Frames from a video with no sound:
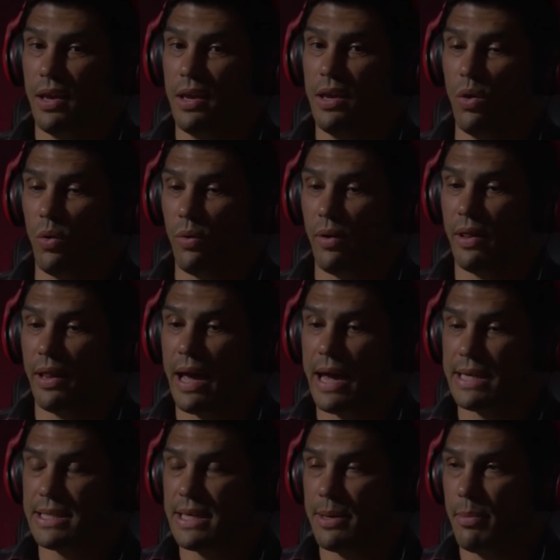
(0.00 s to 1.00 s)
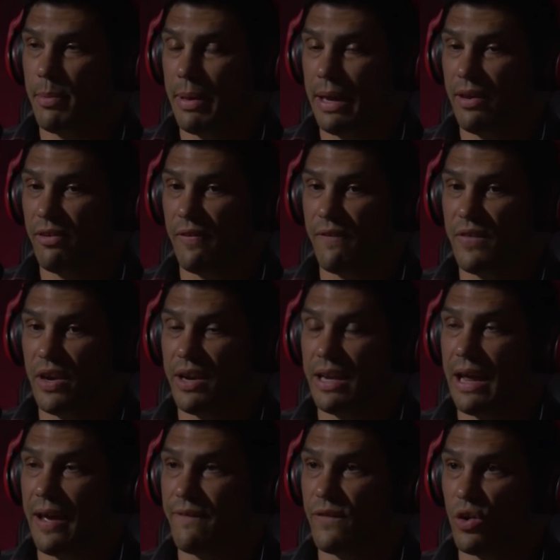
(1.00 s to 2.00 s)
Alliance MMA is a
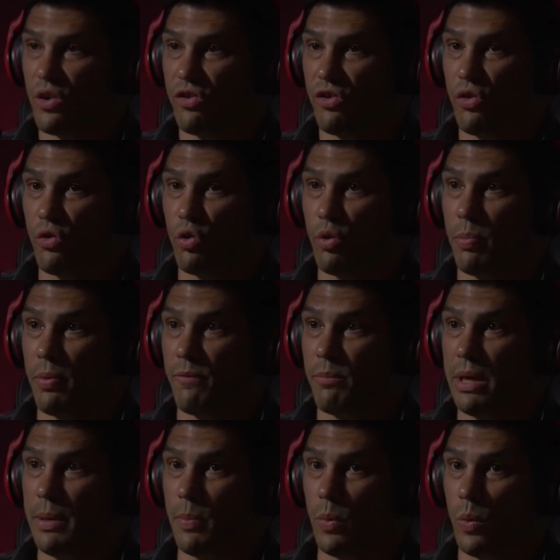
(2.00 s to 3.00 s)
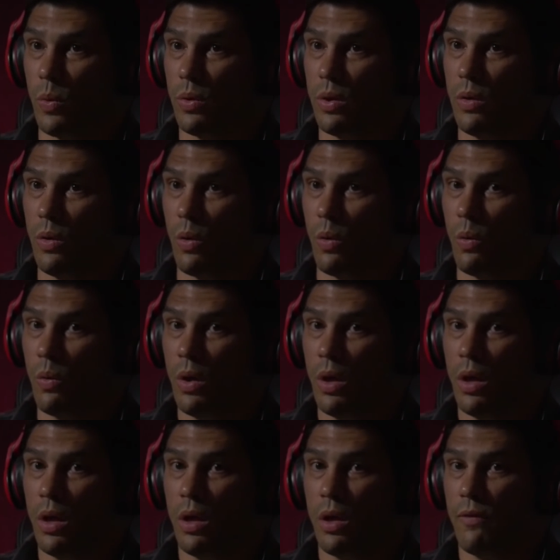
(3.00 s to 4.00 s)
very diverse group of people.
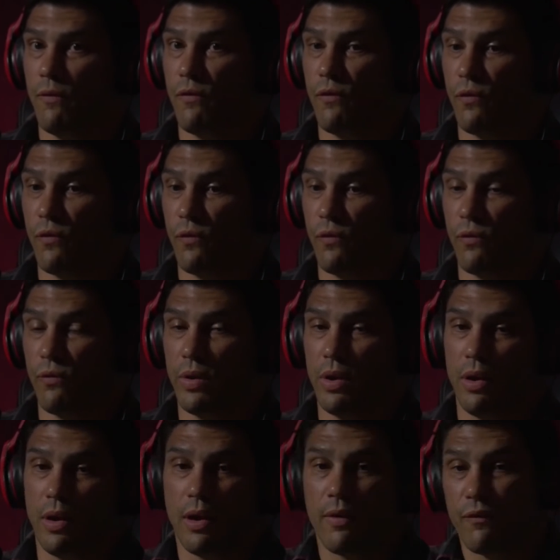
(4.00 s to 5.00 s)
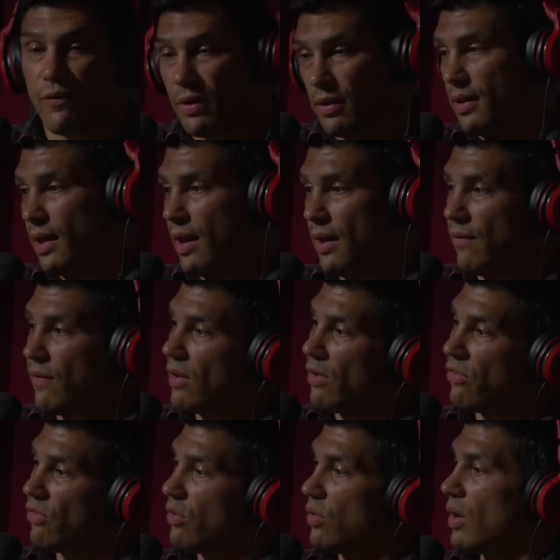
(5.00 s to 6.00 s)
You got Phil
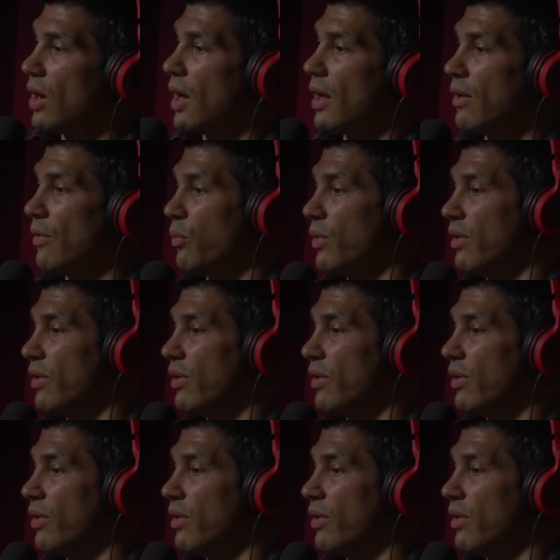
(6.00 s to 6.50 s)
Davis, you got